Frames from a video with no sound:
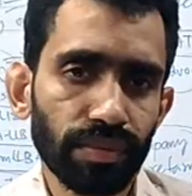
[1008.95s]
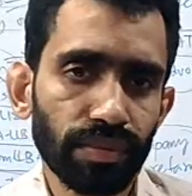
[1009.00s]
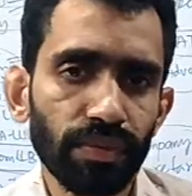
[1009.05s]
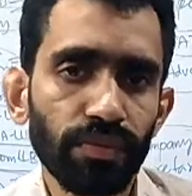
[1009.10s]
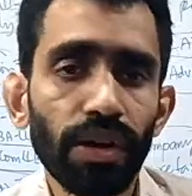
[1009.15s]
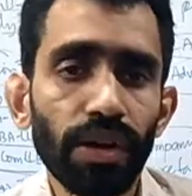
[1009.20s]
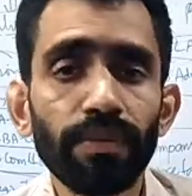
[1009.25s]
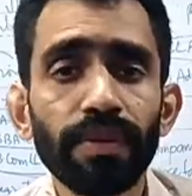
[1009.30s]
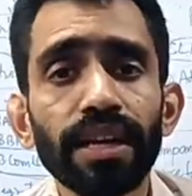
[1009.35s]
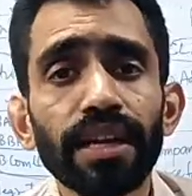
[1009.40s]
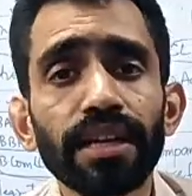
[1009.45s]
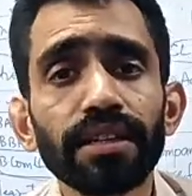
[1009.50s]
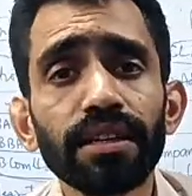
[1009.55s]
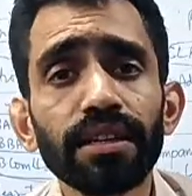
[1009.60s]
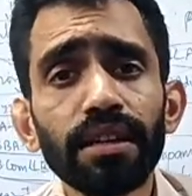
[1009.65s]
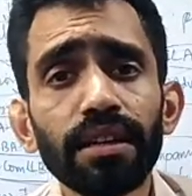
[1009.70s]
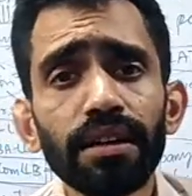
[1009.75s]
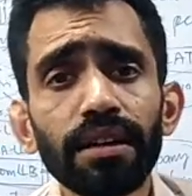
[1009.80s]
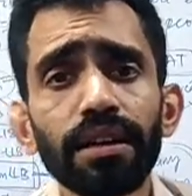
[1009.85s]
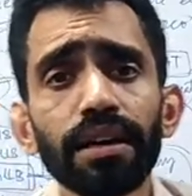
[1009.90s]
We have taken
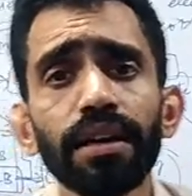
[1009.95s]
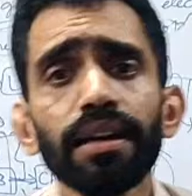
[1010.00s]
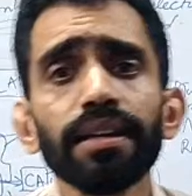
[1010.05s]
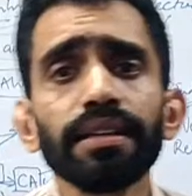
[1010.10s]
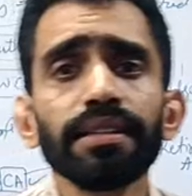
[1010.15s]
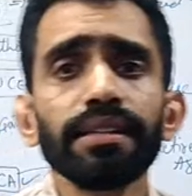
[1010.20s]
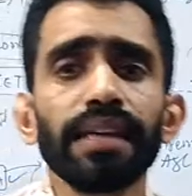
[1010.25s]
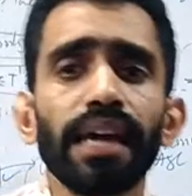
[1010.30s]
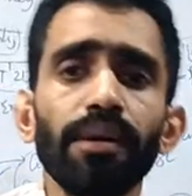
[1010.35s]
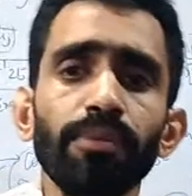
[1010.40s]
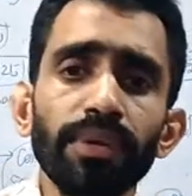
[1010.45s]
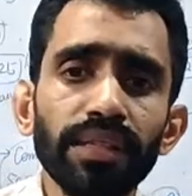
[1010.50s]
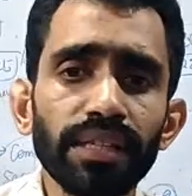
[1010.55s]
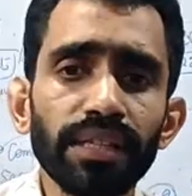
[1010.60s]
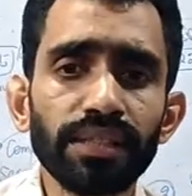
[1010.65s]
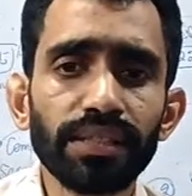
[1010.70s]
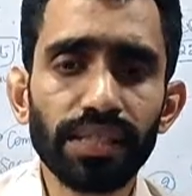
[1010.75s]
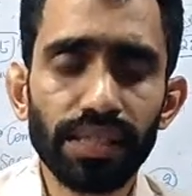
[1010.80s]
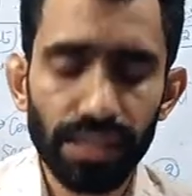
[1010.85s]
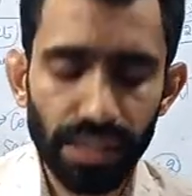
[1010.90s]
the cabinet
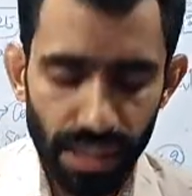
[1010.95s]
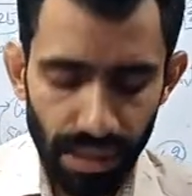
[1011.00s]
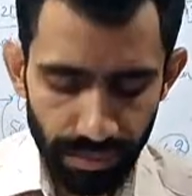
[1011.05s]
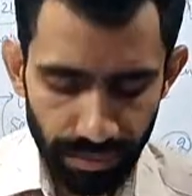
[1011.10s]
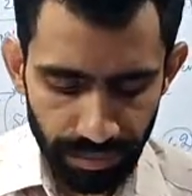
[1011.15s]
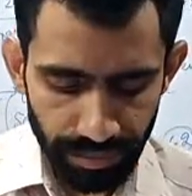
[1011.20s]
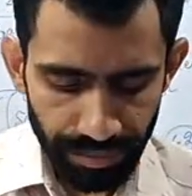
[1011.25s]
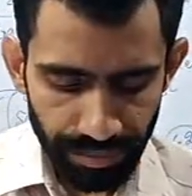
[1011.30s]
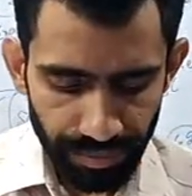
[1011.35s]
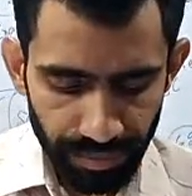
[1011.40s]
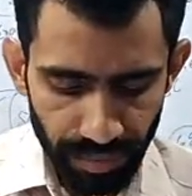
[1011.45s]
system.